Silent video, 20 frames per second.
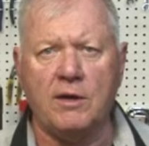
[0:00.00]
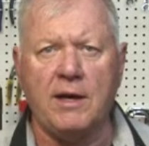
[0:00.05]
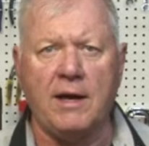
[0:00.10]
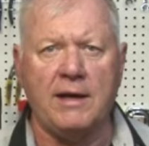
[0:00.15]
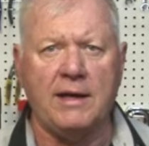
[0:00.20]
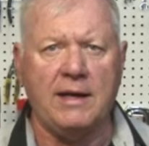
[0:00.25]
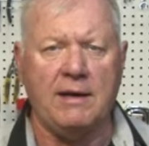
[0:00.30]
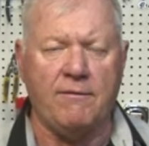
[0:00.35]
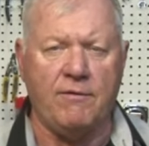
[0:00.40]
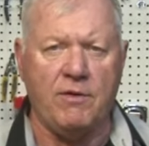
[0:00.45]
kind
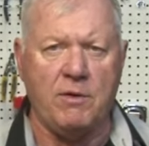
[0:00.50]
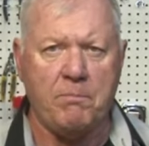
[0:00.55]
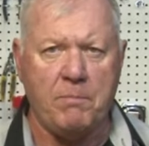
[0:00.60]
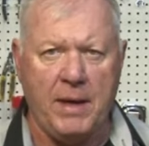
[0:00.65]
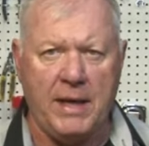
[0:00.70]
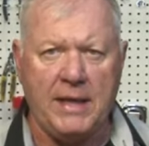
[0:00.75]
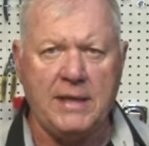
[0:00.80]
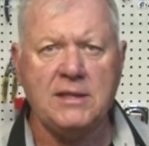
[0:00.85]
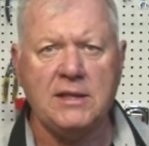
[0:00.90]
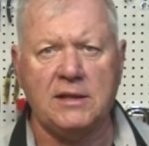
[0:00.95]
of give the
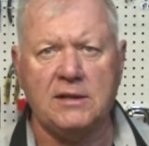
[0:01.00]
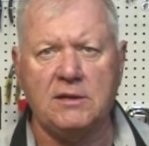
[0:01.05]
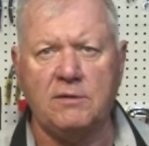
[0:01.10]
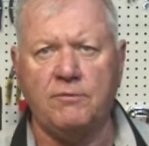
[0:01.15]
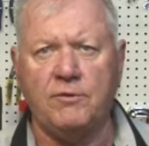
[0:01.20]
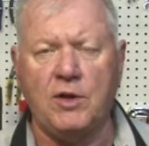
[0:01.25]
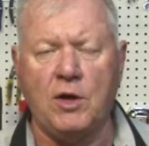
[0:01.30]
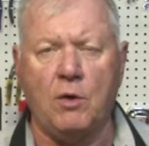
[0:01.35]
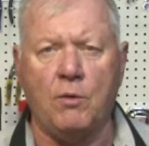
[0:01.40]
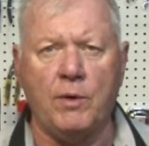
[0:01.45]
basics of
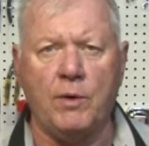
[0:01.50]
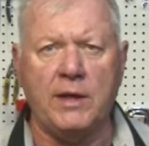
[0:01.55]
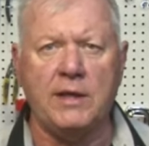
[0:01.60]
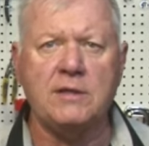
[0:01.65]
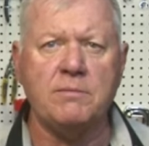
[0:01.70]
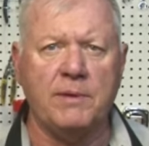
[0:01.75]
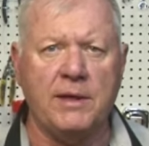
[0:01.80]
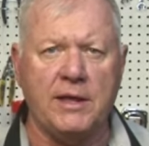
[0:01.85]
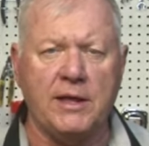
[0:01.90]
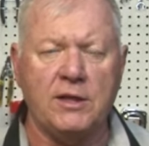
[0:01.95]
towing,
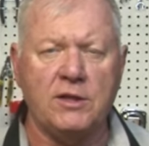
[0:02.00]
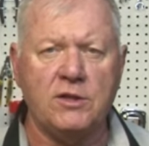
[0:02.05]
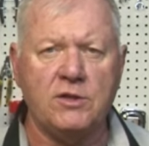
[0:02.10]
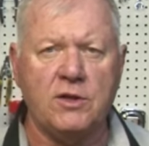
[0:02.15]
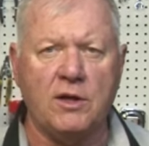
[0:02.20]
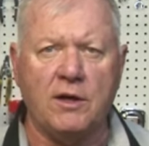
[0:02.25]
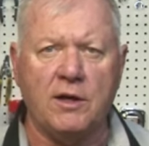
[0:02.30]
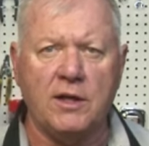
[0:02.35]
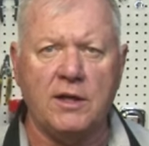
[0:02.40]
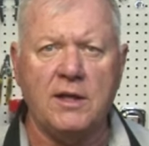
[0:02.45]
some getting
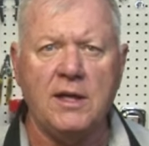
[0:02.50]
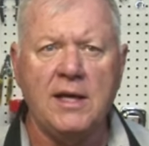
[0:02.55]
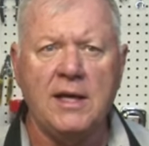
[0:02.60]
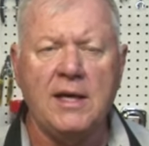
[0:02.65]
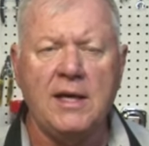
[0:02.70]
started.